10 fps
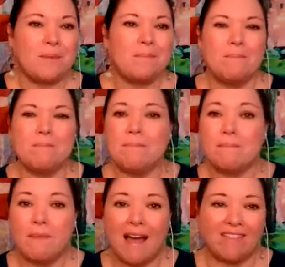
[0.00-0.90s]
like
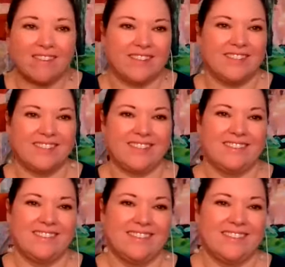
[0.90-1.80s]

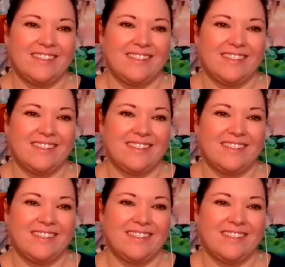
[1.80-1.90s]
balance,